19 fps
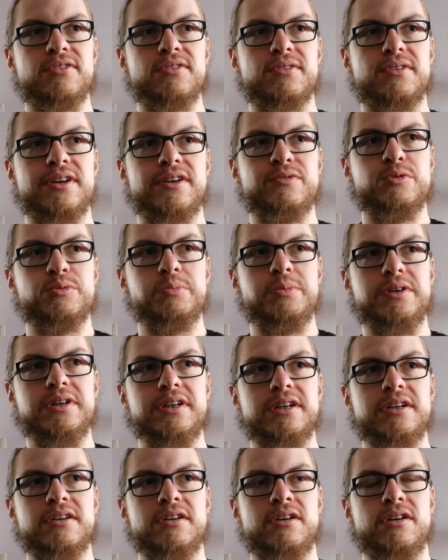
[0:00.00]
So that would
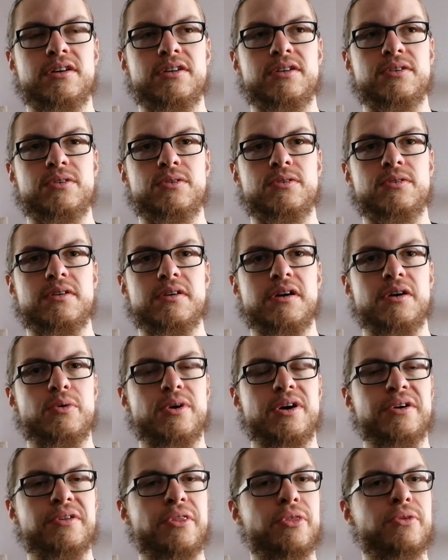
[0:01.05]
be
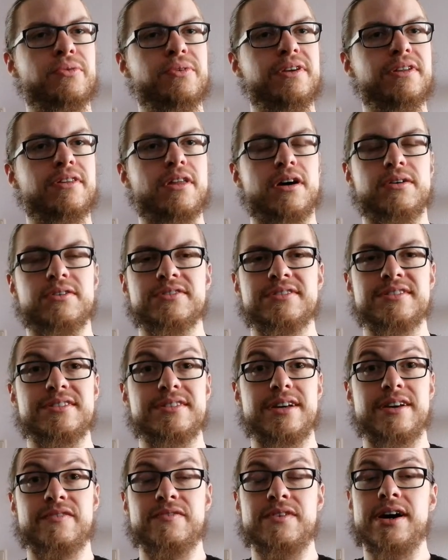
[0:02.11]
around
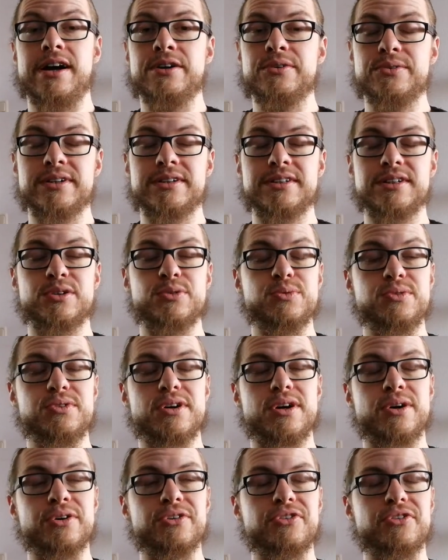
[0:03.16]
3,700. Who
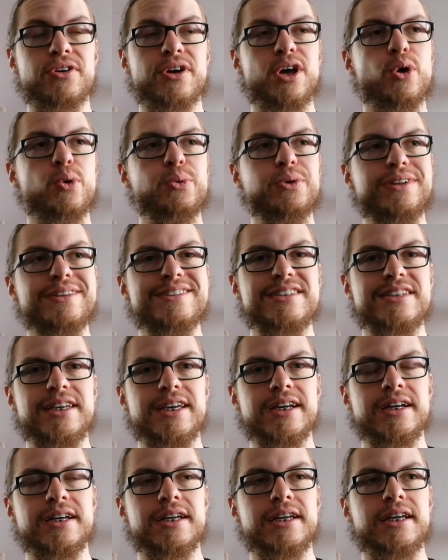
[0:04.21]
knows? We'll
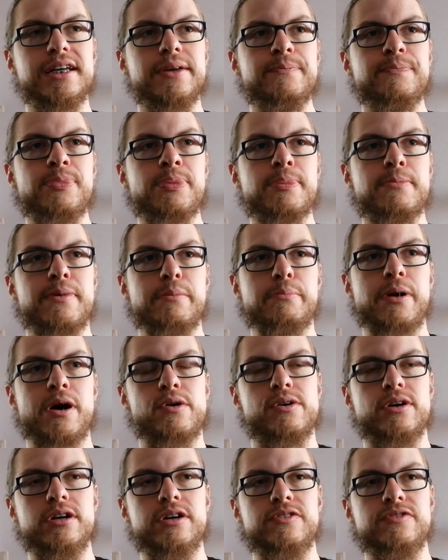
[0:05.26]
see. My
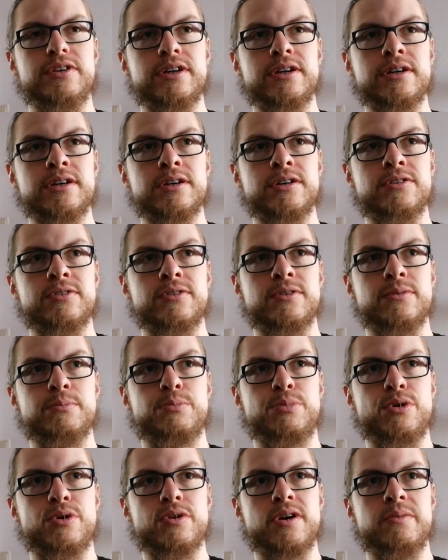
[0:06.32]
powerlifting
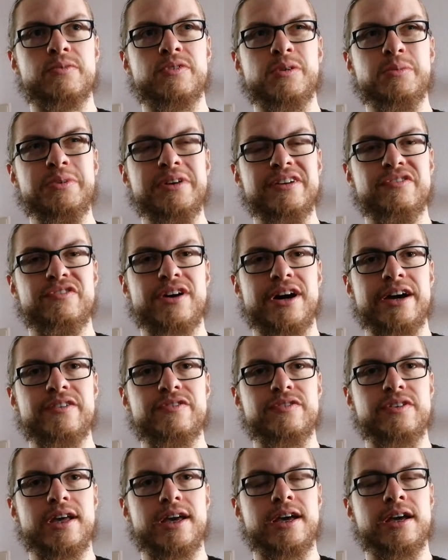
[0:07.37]
program will be a
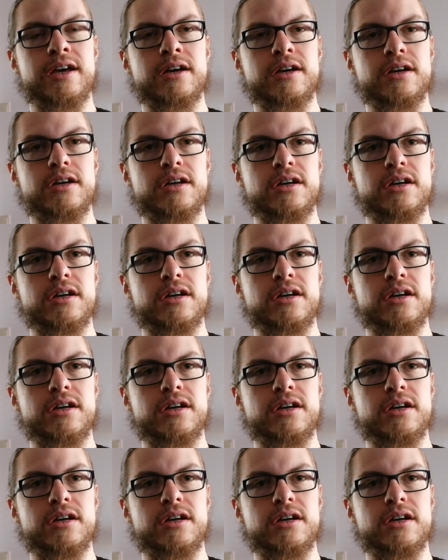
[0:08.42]
5-day